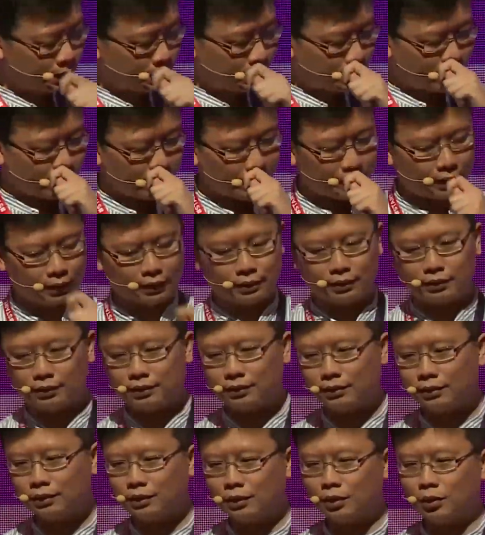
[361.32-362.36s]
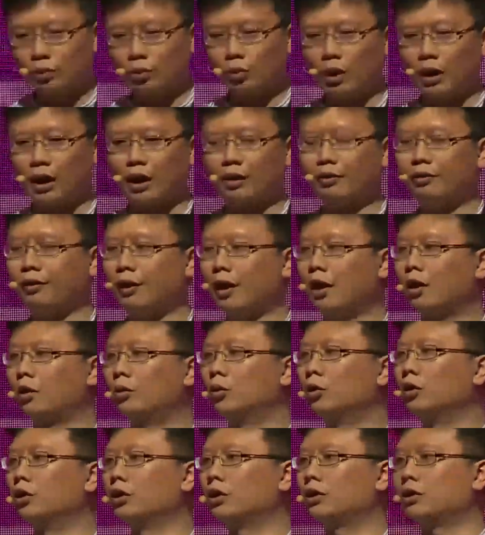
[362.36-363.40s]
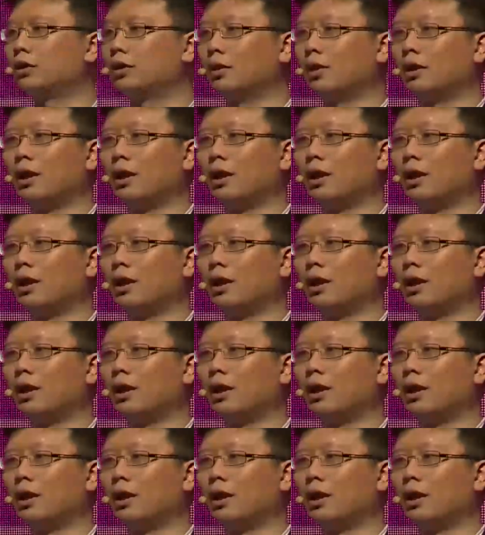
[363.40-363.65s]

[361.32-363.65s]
And what I found was